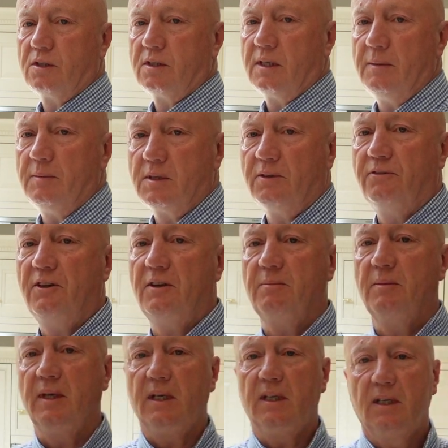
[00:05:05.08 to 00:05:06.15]
seem to fit
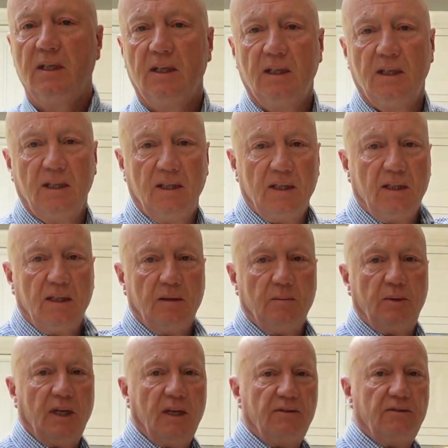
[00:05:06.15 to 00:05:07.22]
me
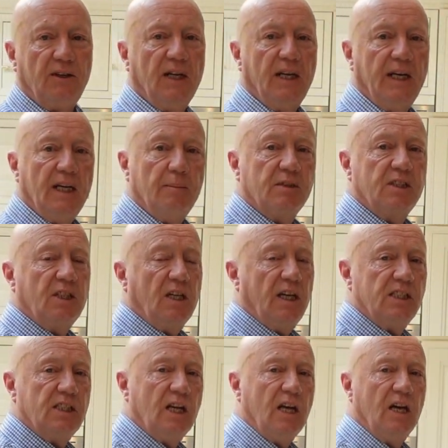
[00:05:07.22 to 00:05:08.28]
perfectly. I'm a
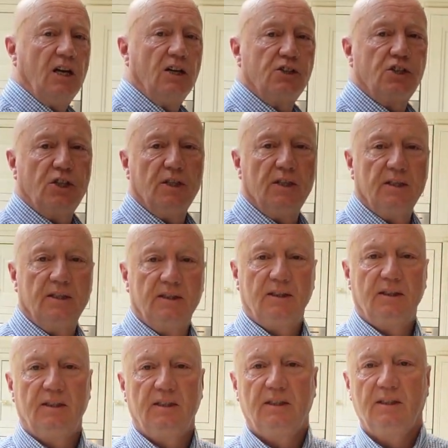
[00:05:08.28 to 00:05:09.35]
size large
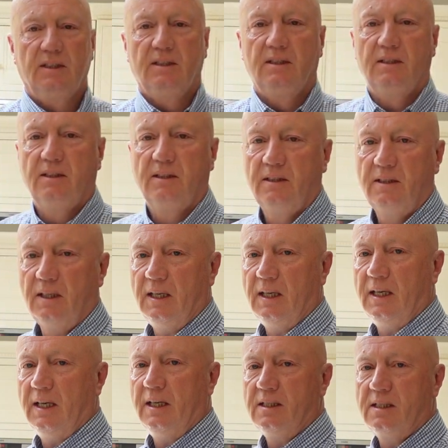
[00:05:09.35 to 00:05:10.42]

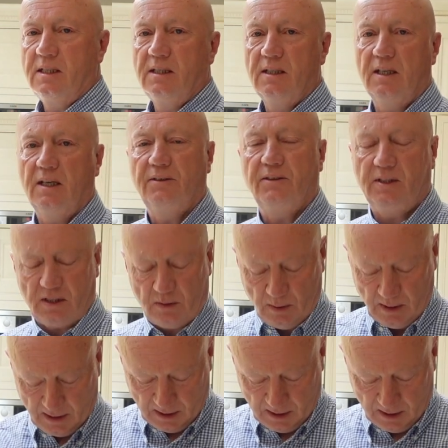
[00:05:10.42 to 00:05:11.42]
and I think it's quite